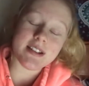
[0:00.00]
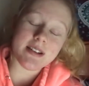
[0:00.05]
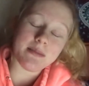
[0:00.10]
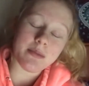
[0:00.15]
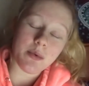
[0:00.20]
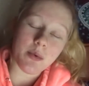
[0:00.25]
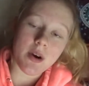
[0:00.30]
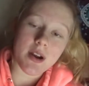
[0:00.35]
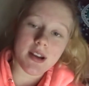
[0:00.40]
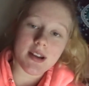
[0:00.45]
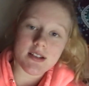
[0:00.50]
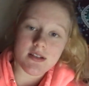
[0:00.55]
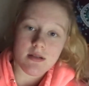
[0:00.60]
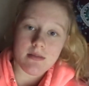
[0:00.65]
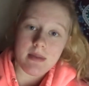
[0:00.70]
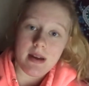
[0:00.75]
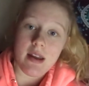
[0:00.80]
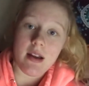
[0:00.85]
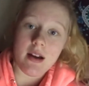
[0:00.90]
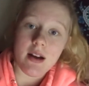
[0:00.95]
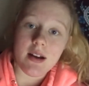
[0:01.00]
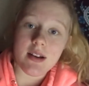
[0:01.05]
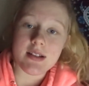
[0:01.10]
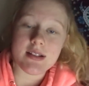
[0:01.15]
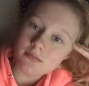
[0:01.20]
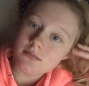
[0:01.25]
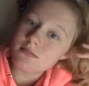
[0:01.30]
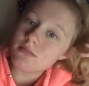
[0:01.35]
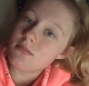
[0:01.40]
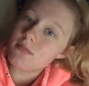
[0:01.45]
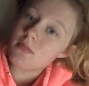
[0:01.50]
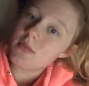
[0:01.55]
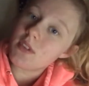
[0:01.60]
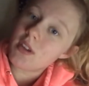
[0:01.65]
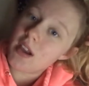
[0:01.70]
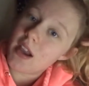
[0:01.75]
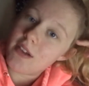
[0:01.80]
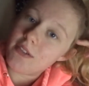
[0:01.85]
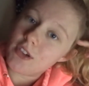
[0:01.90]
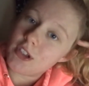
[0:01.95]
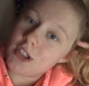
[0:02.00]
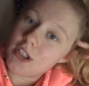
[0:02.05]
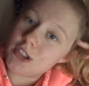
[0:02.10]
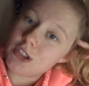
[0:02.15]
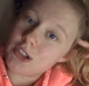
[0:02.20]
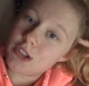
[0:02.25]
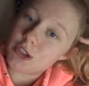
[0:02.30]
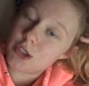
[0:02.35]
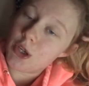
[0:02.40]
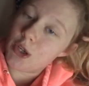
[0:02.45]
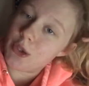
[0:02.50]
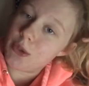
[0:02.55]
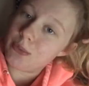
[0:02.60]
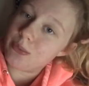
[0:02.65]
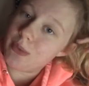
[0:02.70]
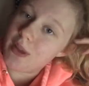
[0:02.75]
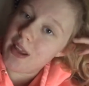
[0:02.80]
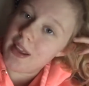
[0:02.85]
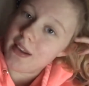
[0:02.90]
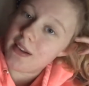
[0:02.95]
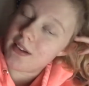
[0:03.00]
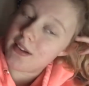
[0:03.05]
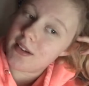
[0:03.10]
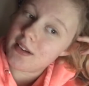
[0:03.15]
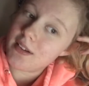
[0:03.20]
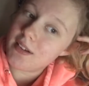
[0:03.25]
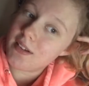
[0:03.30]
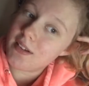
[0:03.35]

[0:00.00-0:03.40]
number one, it's on my ass. I've only just got them, and